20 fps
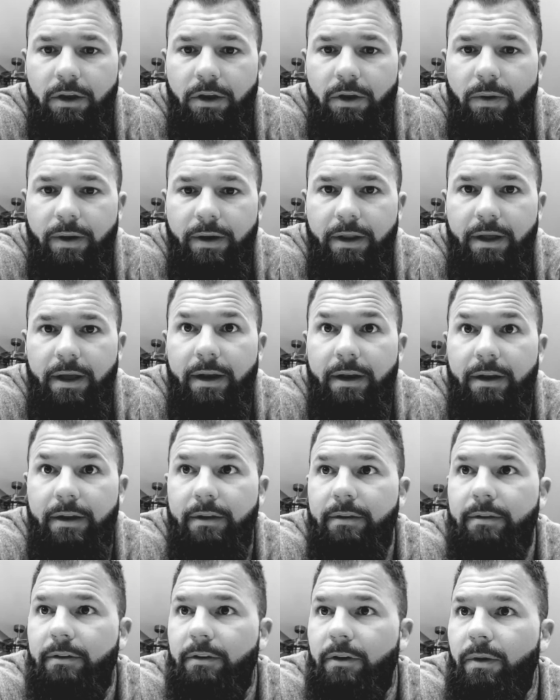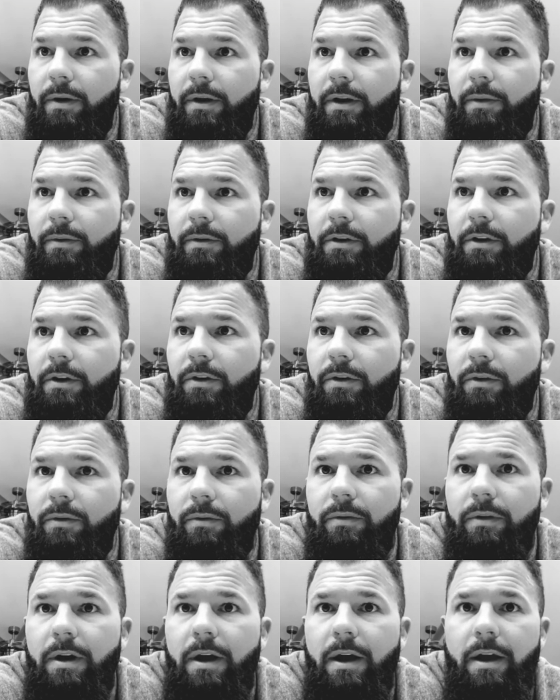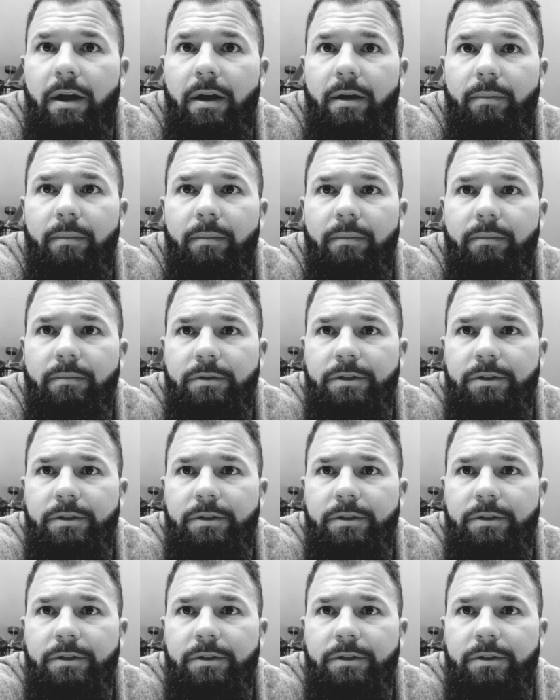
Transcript: no idea how to, no idea what to do. Um,